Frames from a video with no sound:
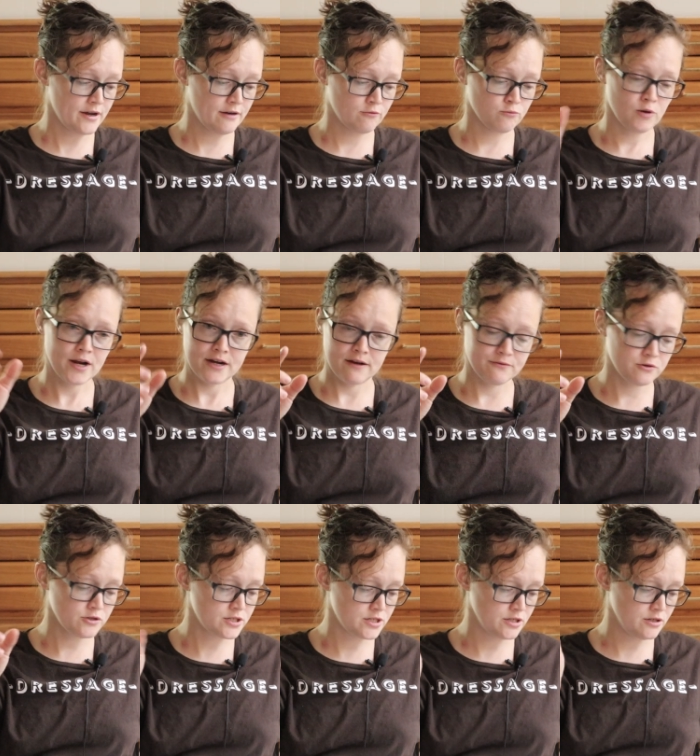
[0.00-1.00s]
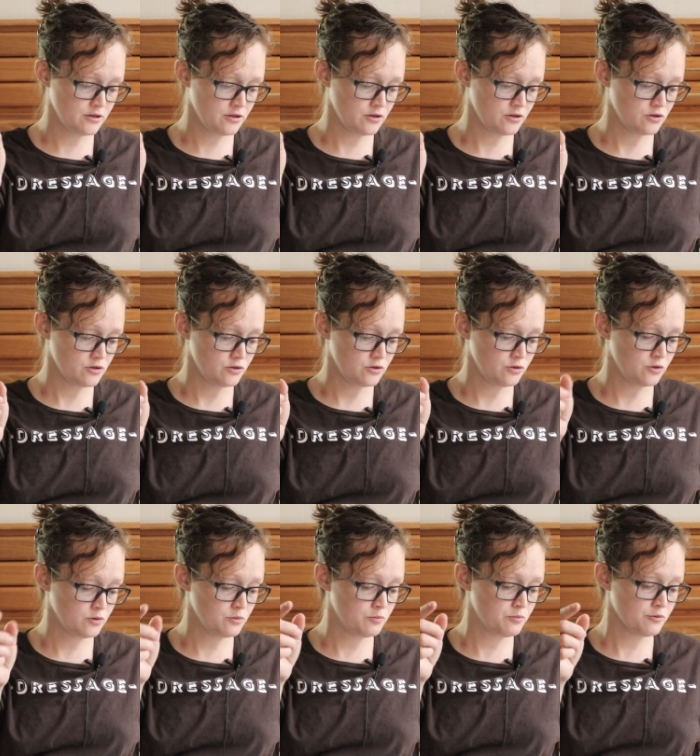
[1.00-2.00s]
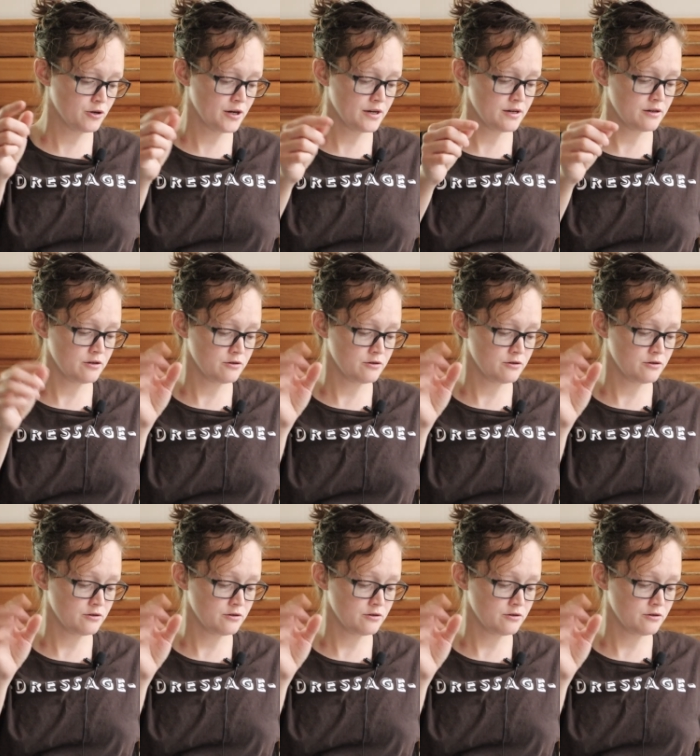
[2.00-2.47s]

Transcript: right after C, you bring